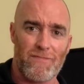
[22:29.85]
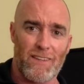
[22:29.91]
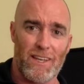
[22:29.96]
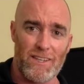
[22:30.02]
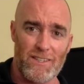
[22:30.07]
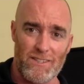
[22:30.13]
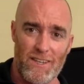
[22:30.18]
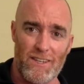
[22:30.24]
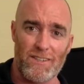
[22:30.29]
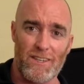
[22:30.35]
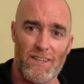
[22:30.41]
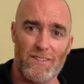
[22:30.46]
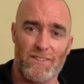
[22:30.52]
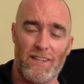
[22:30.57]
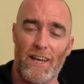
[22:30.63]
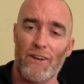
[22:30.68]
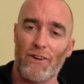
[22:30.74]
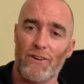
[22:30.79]
Is
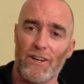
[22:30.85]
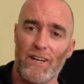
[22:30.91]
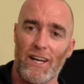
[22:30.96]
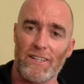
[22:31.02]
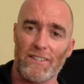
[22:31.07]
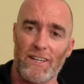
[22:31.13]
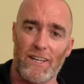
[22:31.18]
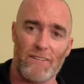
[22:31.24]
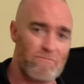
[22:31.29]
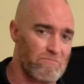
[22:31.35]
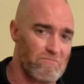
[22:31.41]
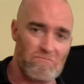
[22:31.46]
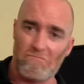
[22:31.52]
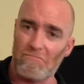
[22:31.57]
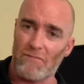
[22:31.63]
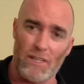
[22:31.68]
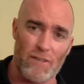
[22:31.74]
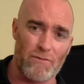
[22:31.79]
that a good idea?
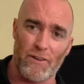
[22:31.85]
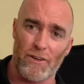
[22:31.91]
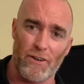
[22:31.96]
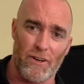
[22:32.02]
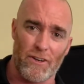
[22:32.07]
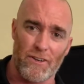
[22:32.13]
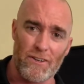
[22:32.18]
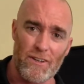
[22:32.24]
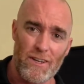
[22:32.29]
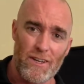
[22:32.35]
Definitely not.